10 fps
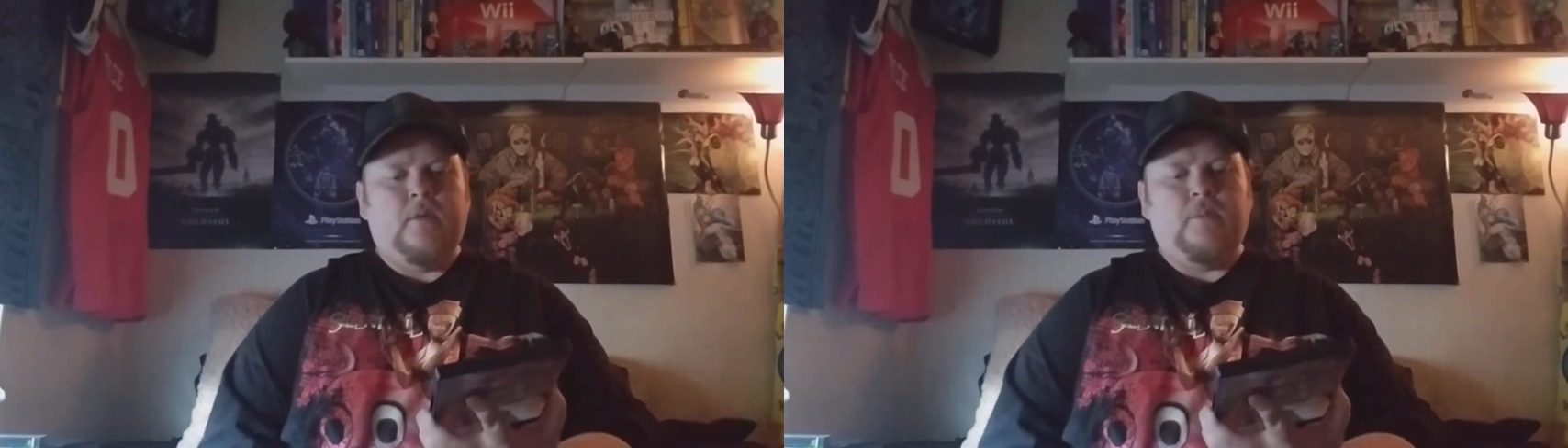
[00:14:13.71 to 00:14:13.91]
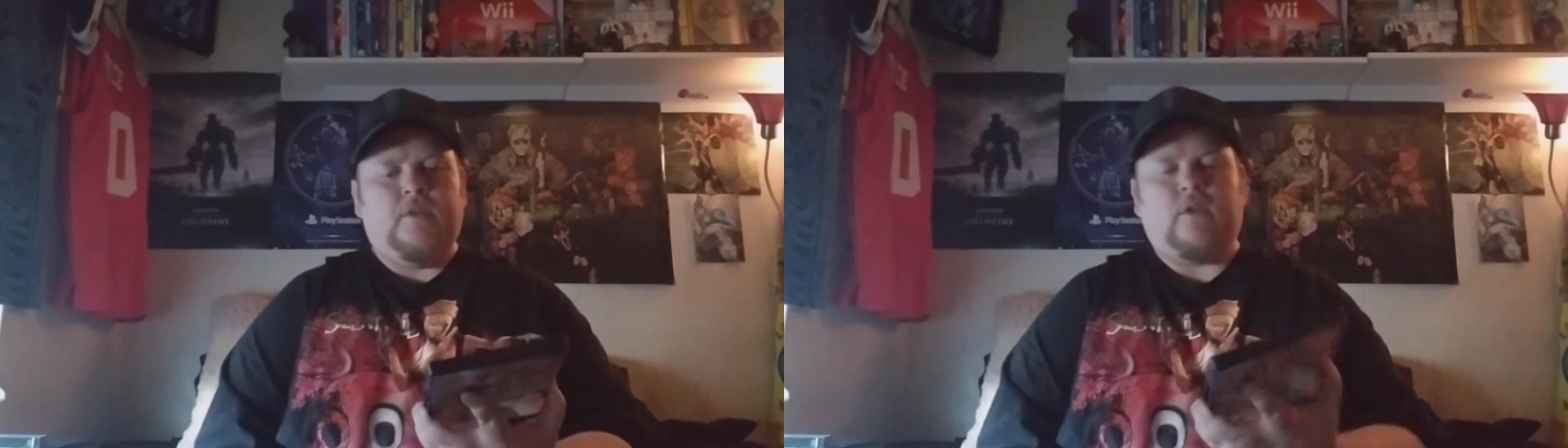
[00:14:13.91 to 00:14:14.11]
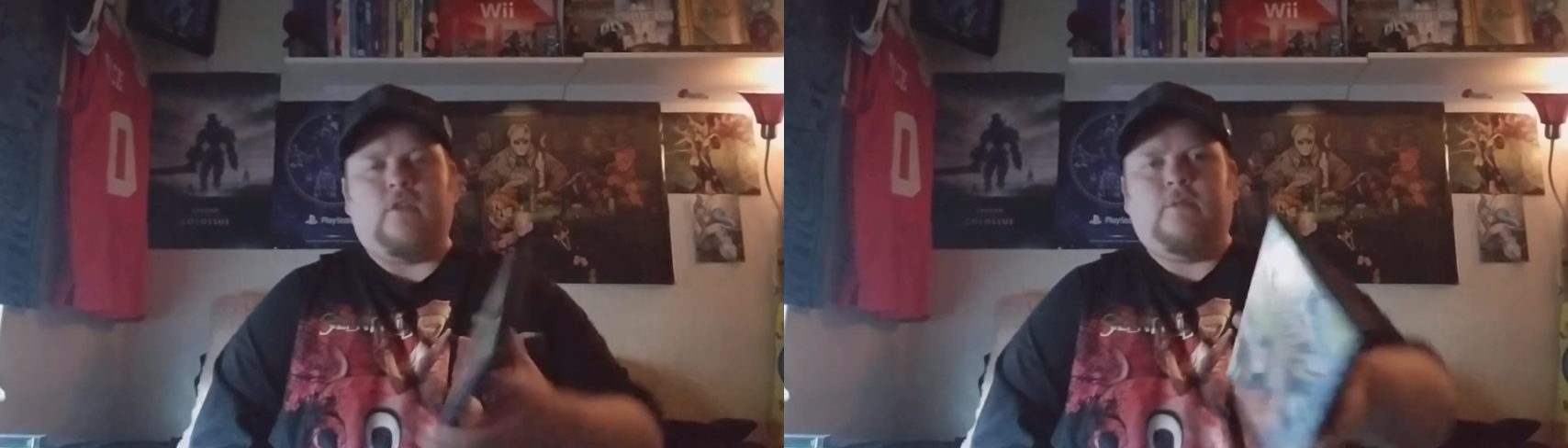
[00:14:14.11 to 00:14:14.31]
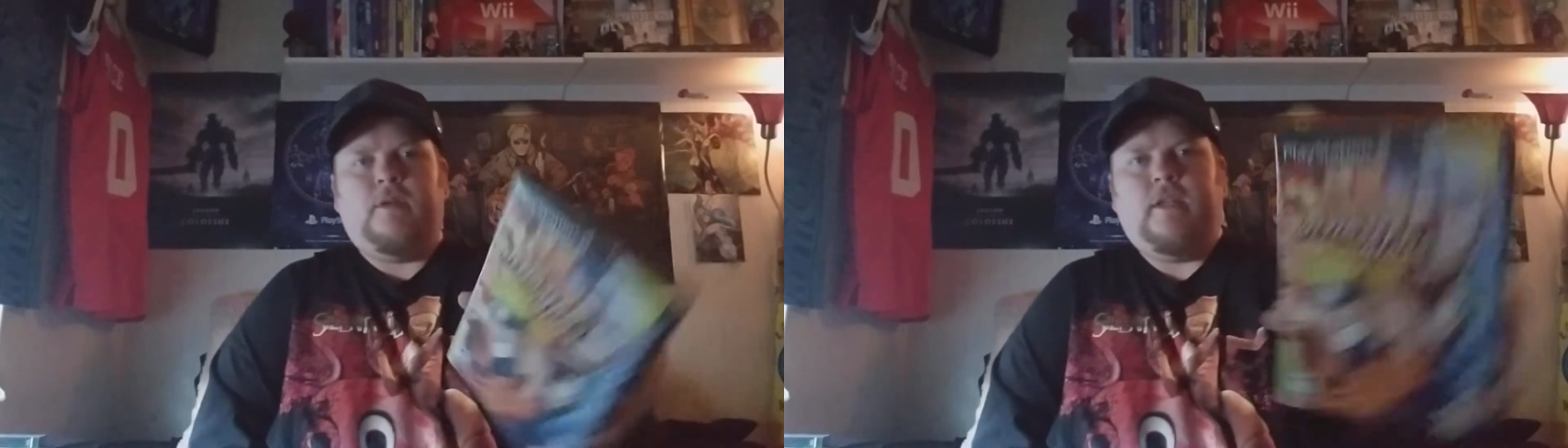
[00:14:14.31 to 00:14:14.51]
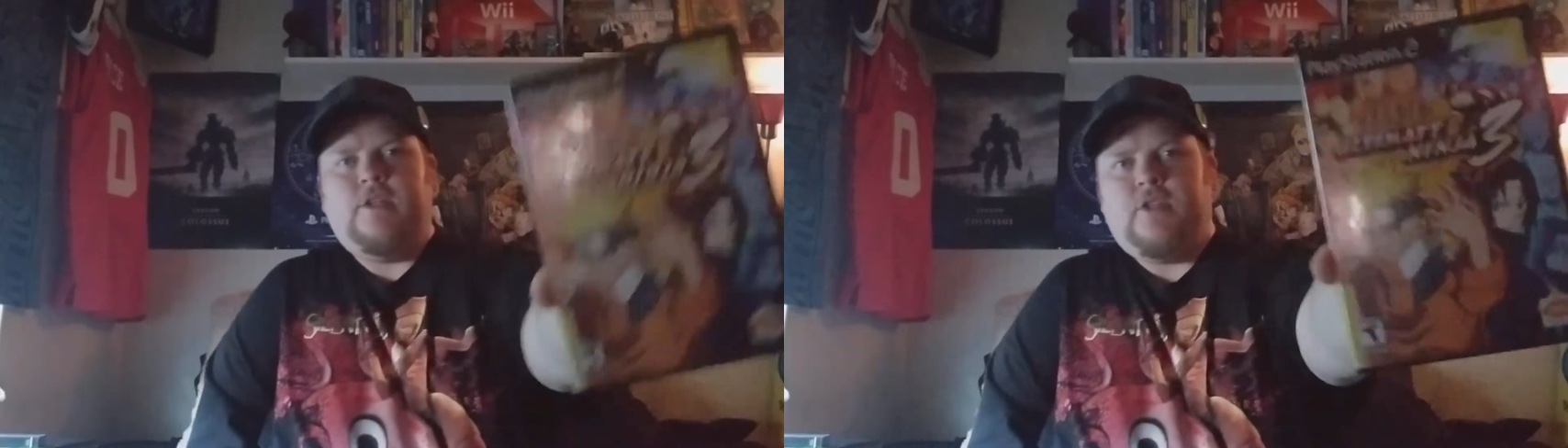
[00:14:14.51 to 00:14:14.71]
But it's Ultimate
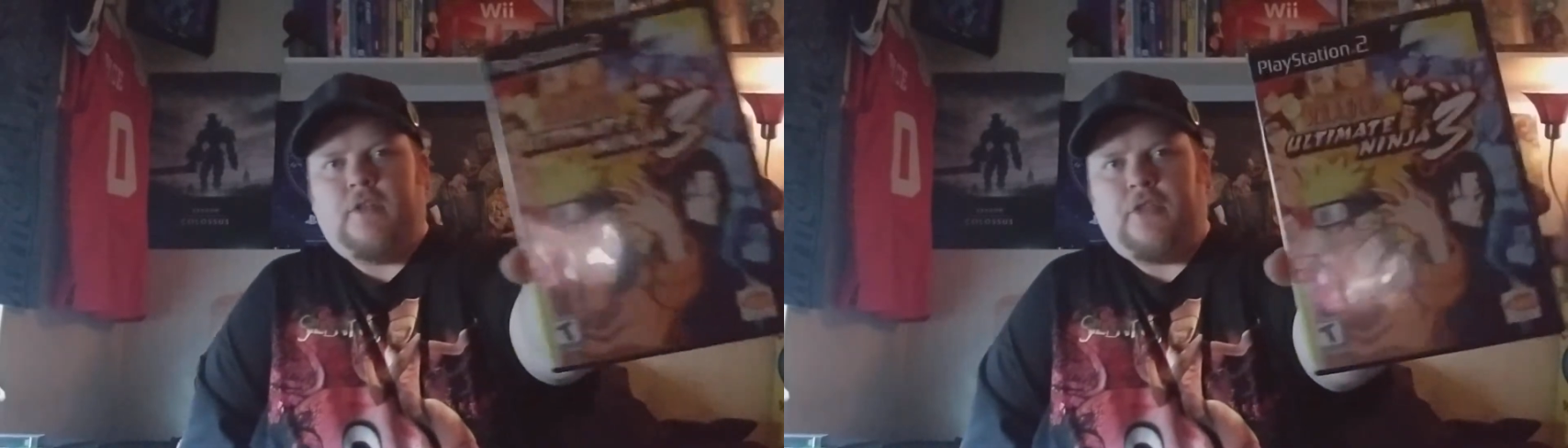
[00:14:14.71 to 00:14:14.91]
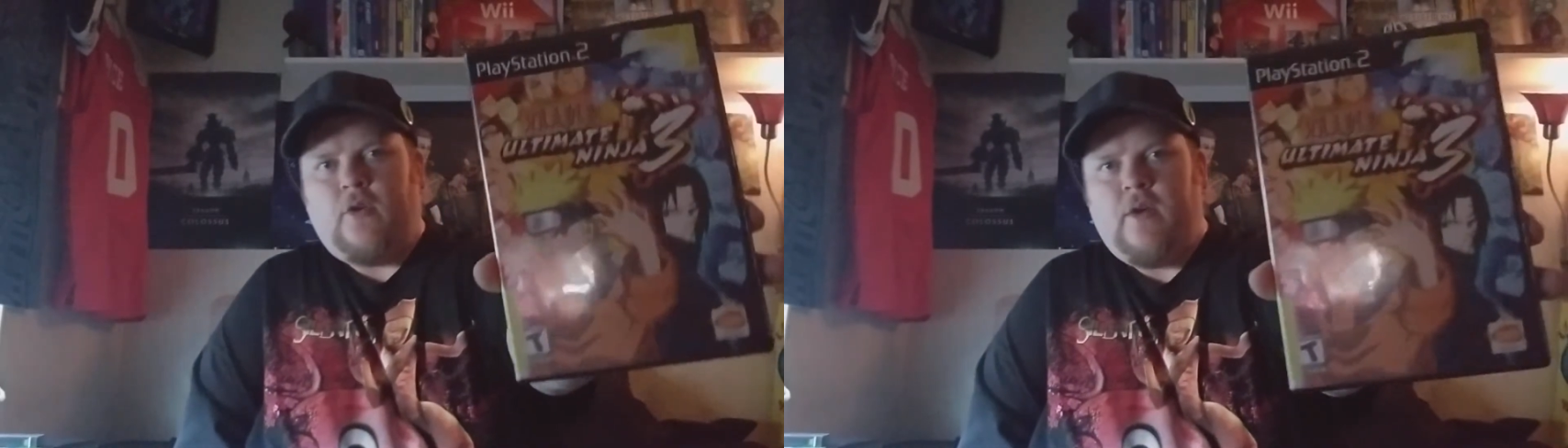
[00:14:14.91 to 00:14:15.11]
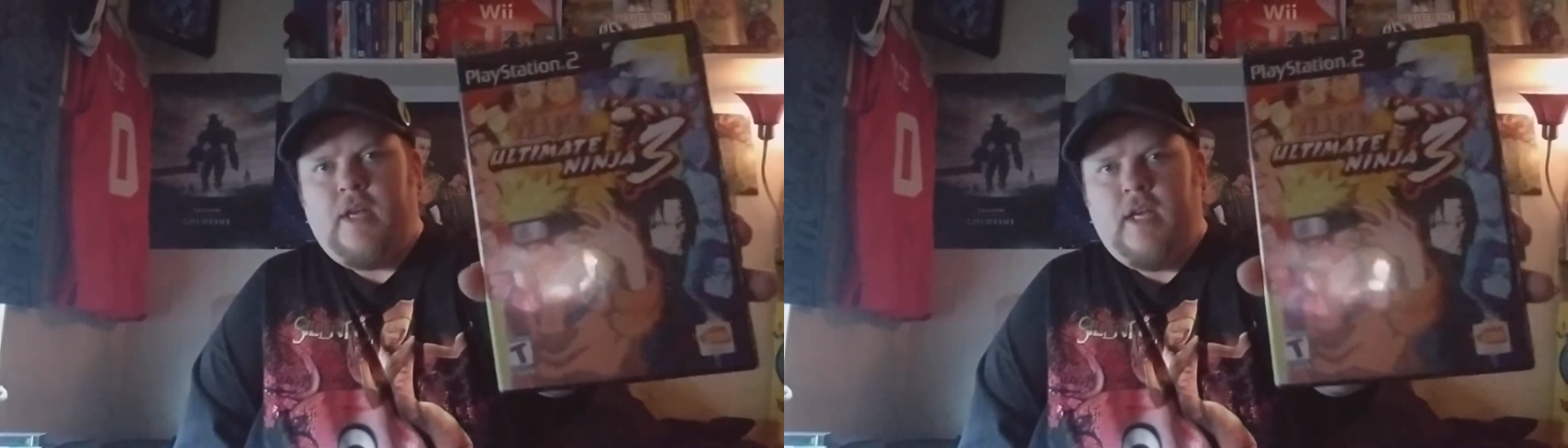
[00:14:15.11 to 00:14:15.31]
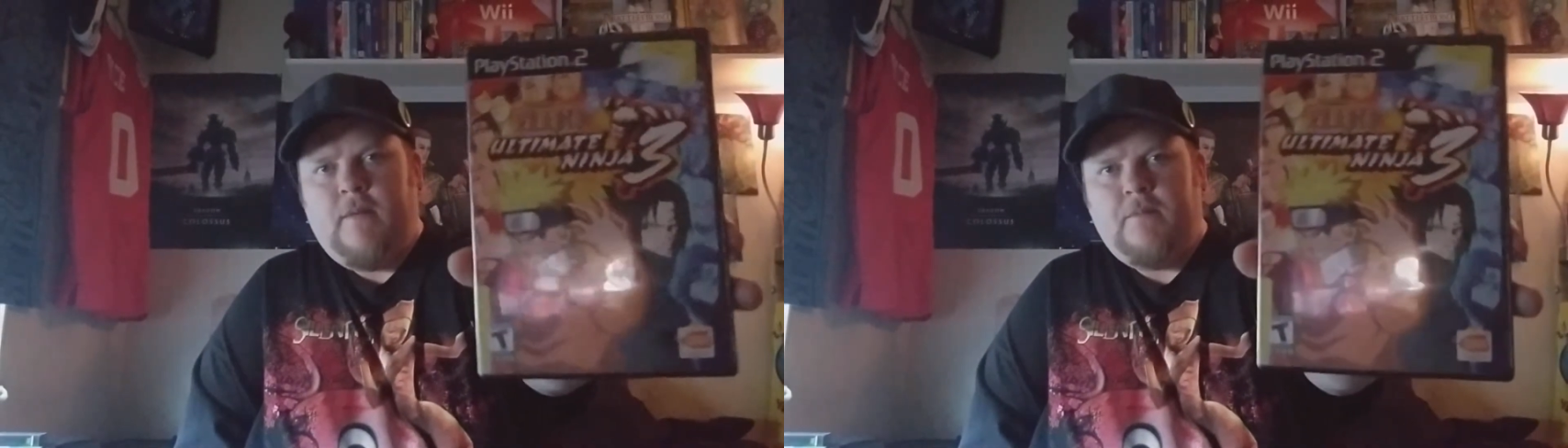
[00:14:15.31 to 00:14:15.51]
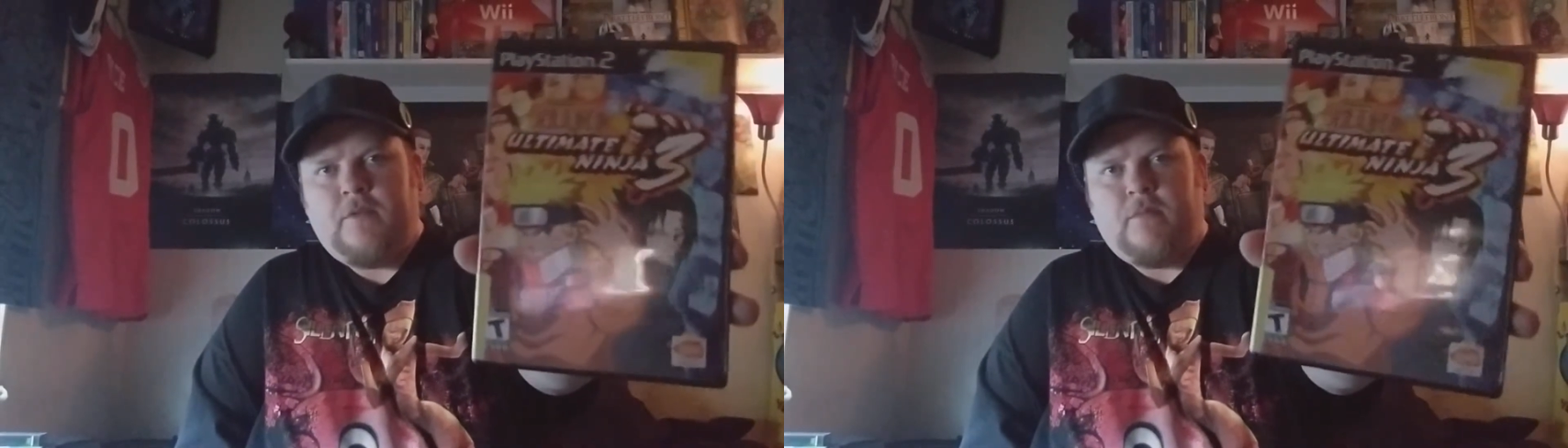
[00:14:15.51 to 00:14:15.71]
Ninja 3,
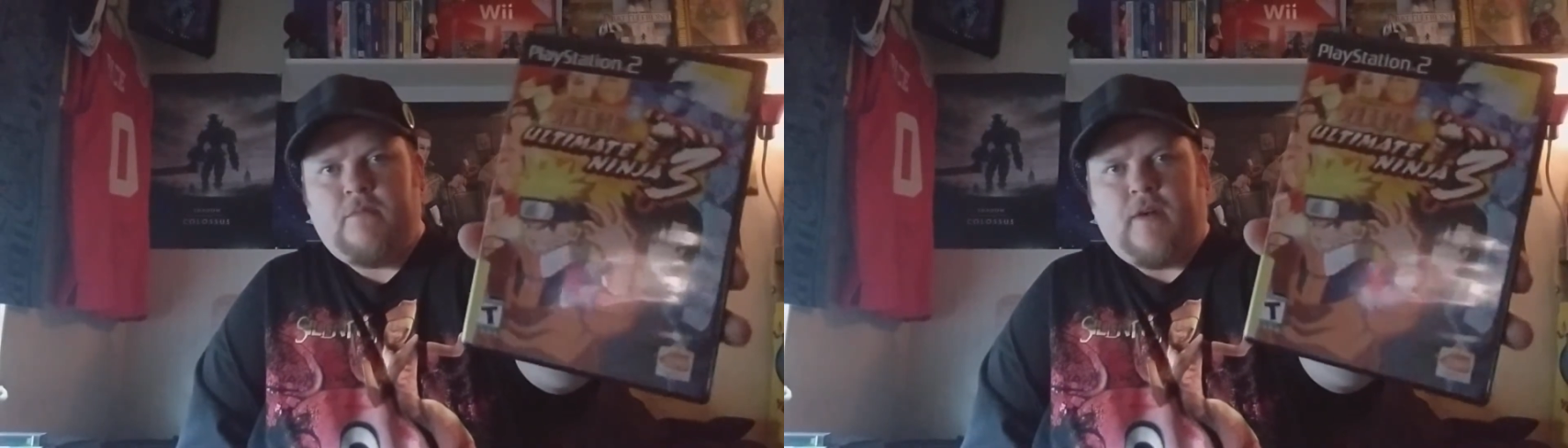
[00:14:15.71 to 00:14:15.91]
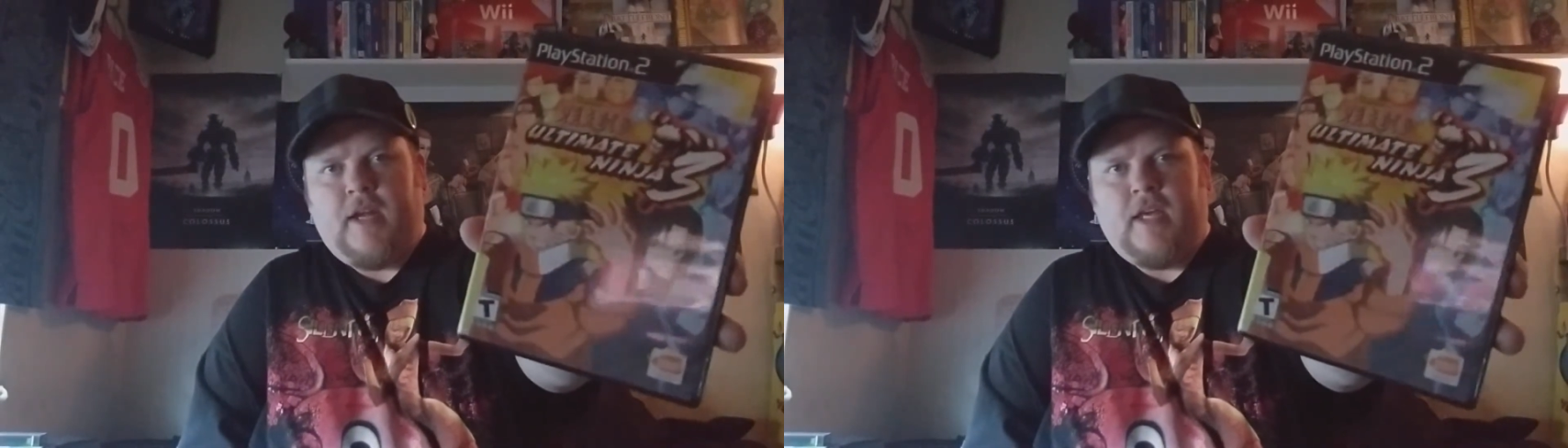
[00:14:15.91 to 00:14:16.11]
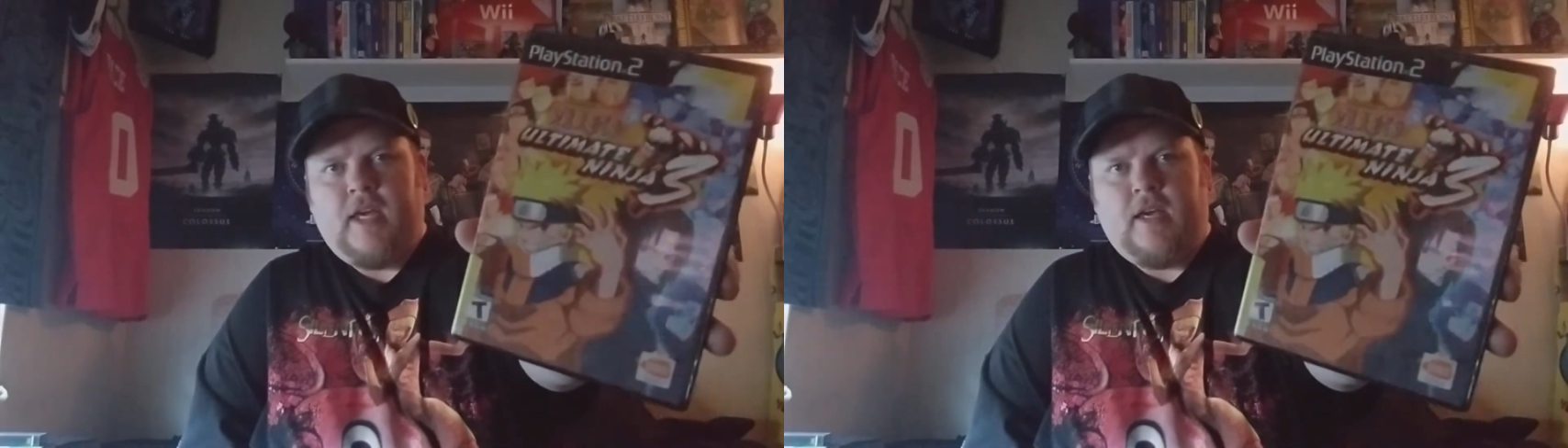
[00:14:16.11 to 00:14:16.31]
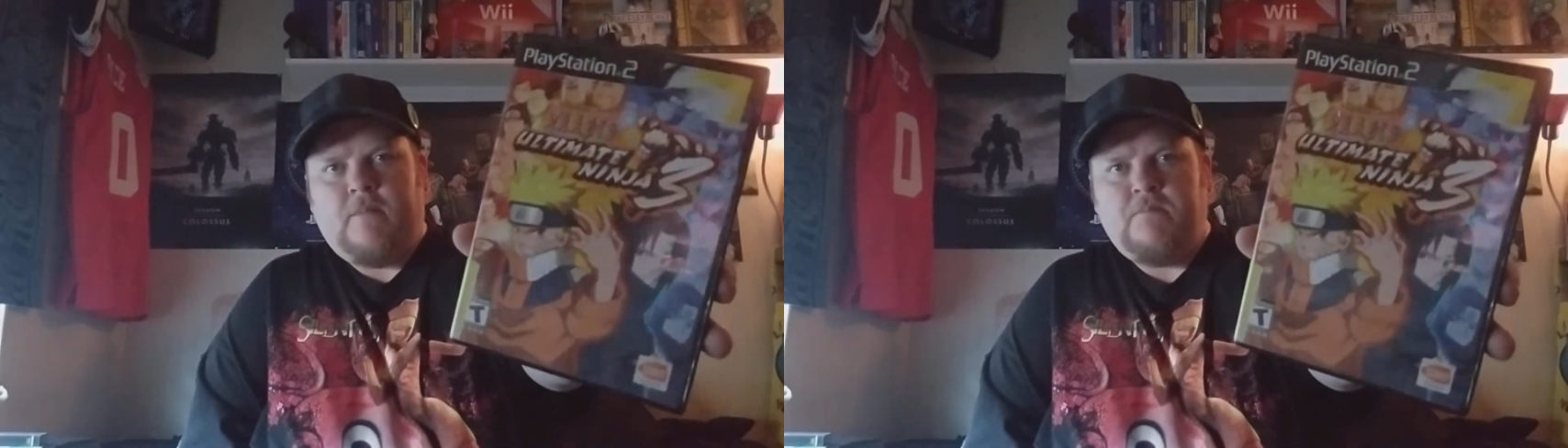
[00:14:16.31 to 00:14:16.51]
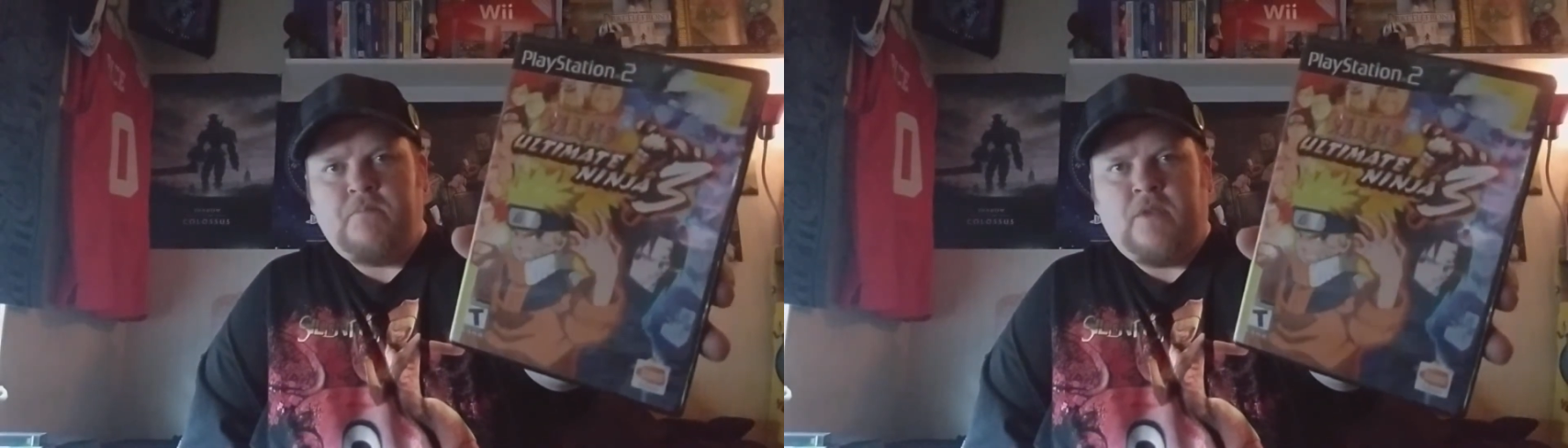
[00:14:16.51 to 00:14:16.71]
some fighting game.